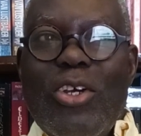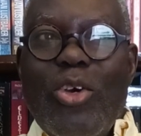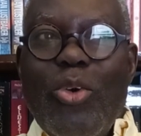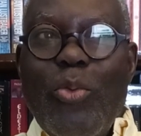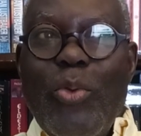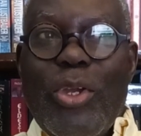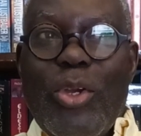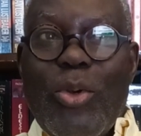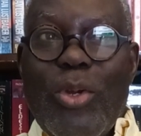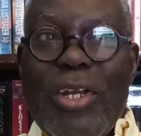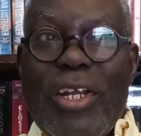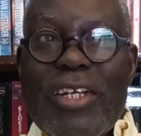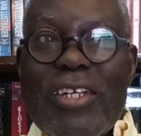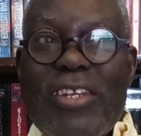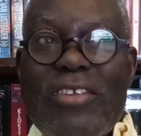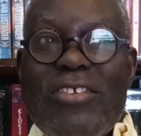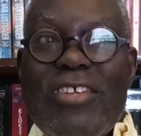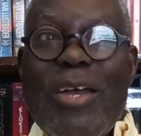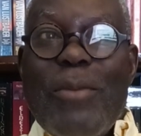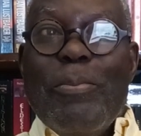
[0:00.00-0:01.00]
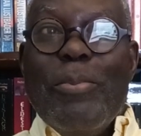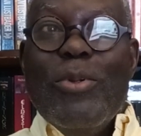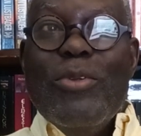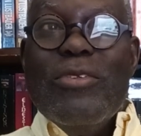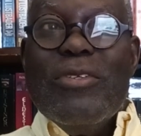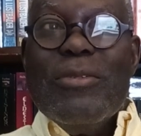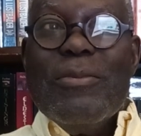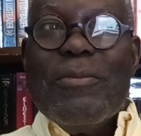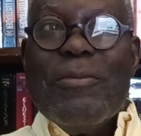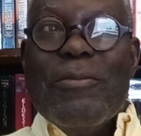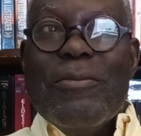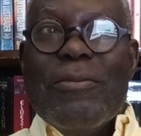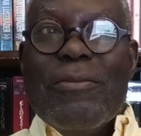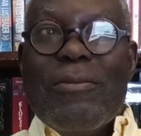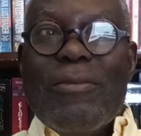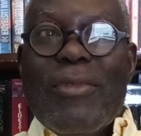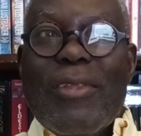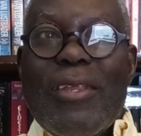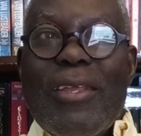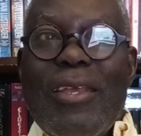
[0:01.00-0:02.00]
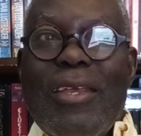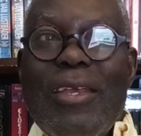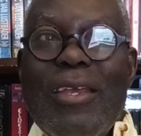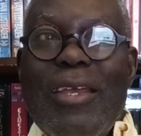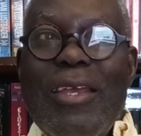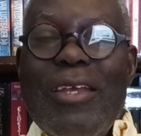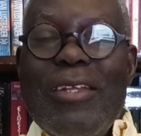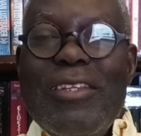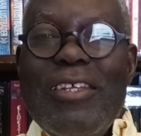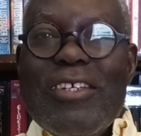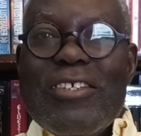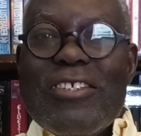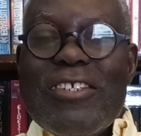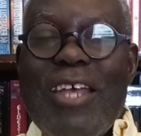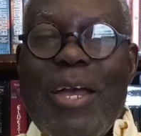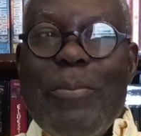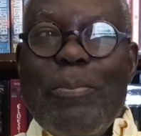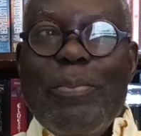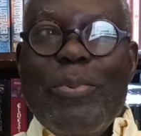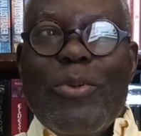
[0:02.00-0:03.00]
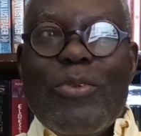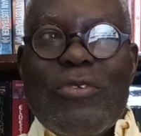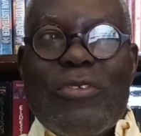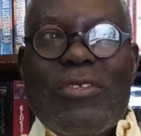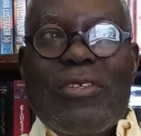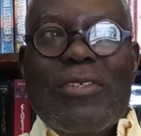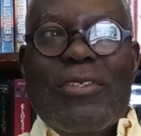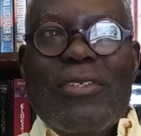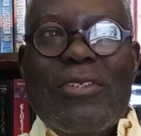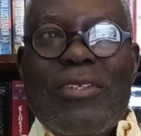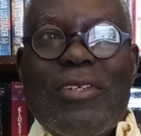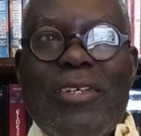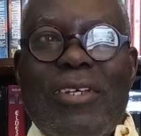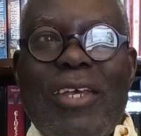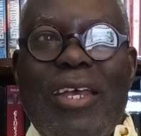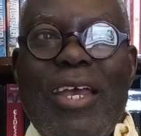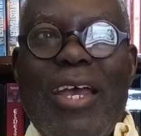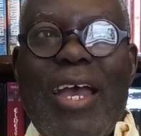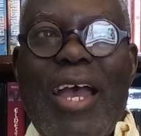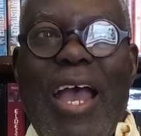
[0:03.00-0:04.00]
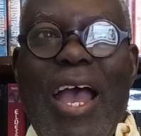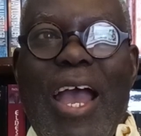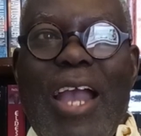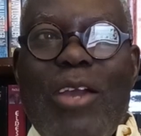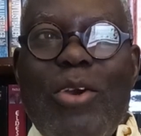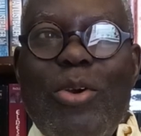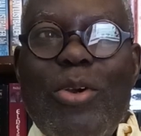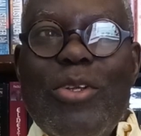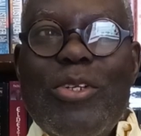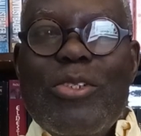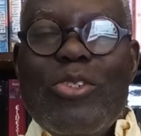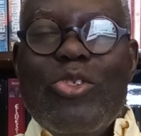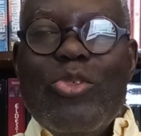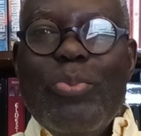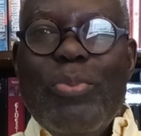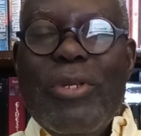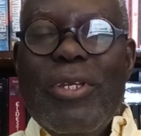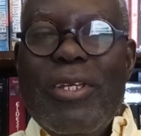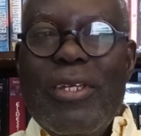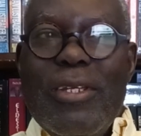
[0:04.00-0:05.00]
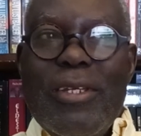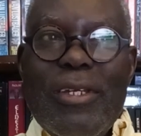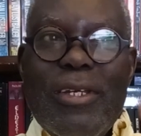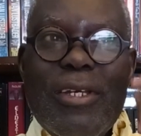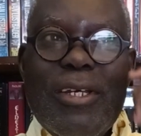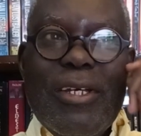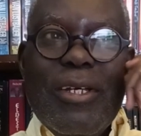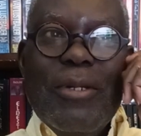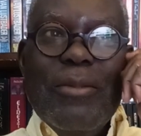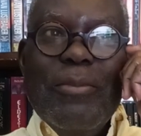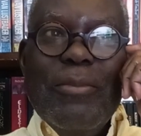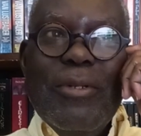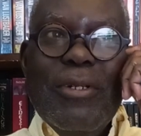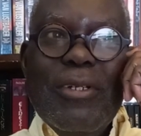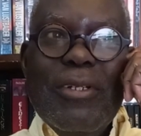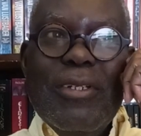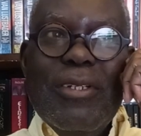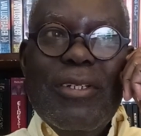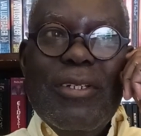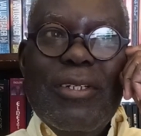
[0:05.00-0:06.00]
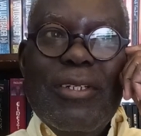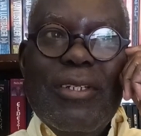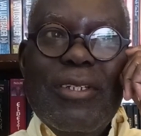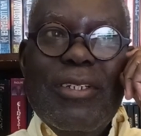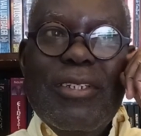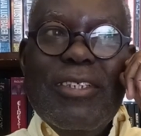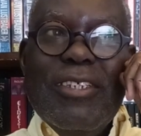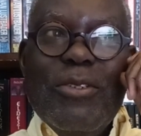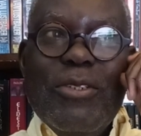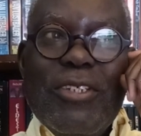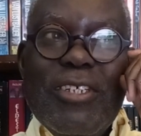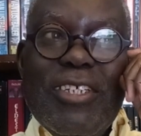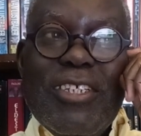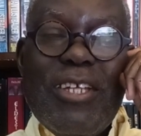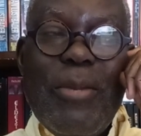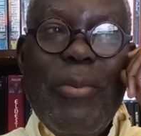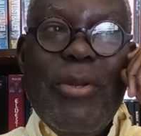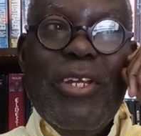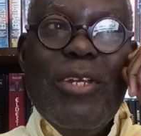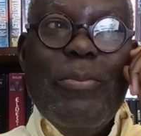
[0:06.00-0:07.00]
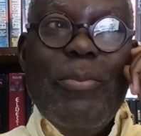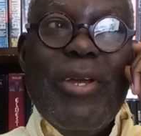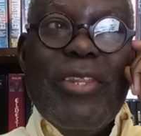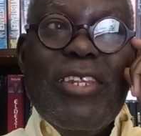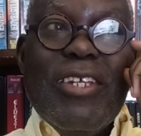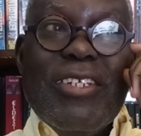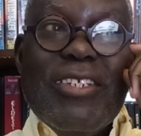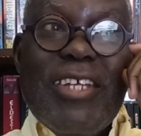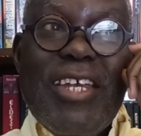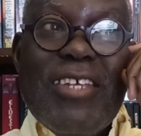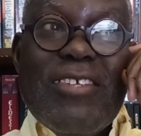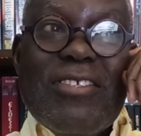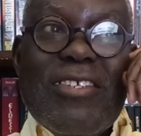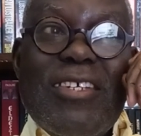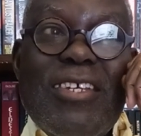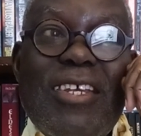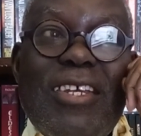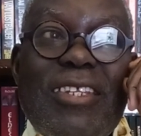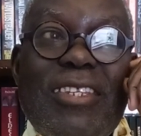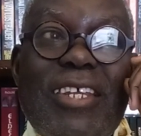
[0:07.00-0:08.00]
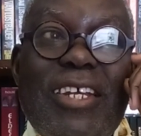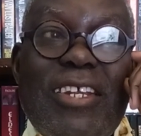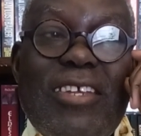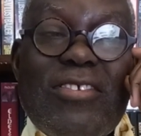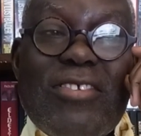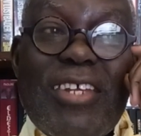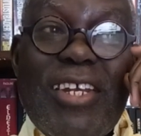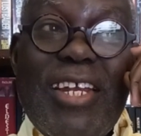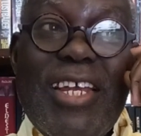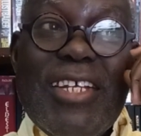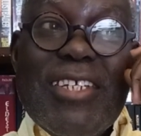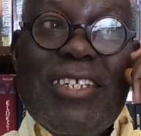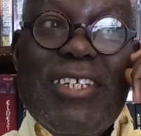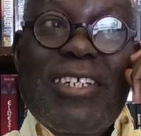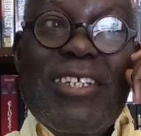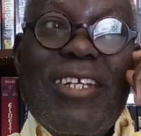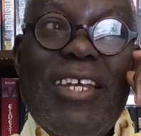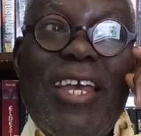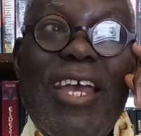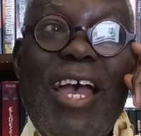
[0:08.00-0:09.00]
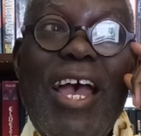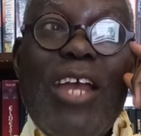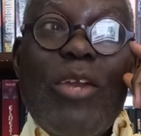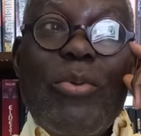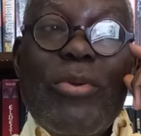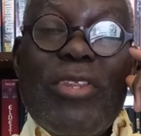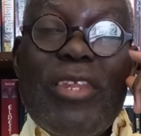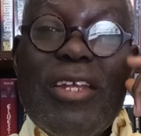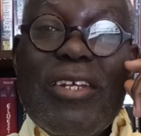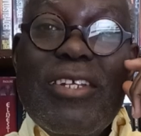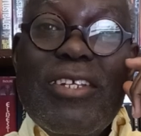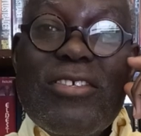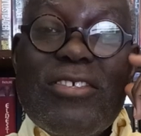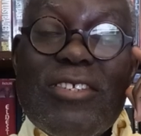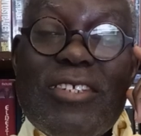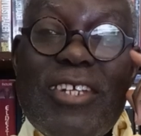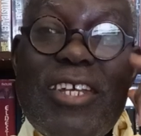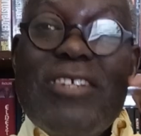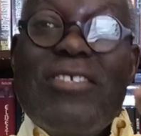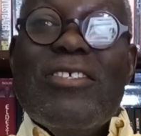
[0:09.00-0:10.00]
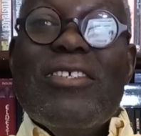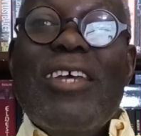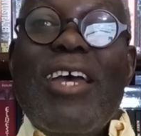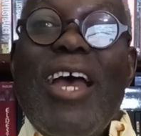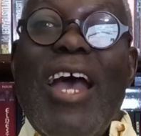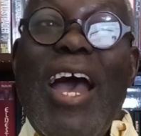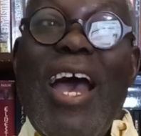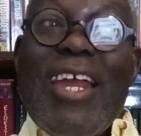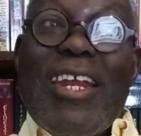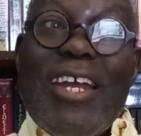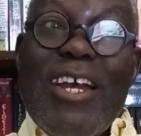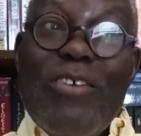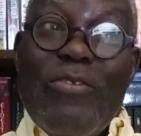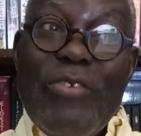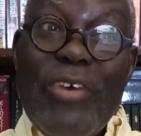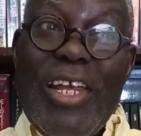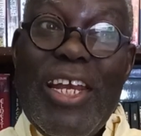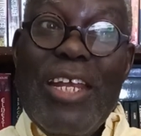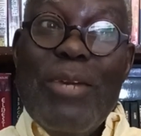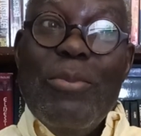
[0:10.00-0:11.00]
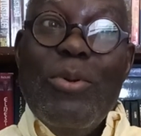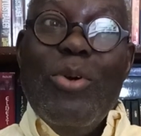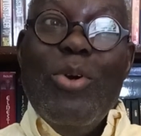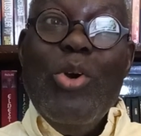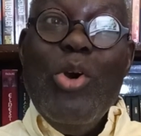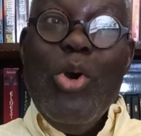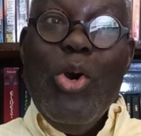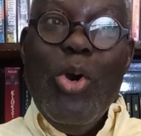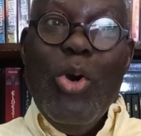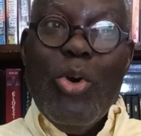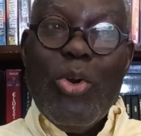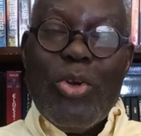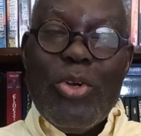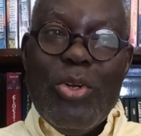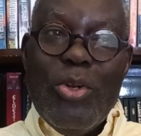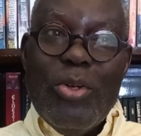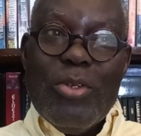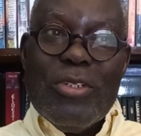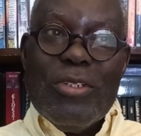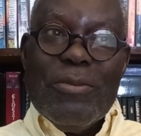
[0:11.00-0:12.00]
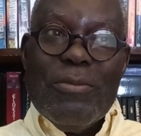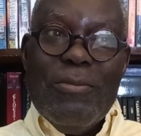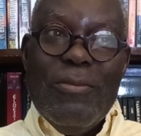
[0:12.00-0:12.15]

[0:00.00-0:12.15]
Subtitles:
we collect the samples, and the samples are going to be determined by the test that is selected and whether these tests are available or not.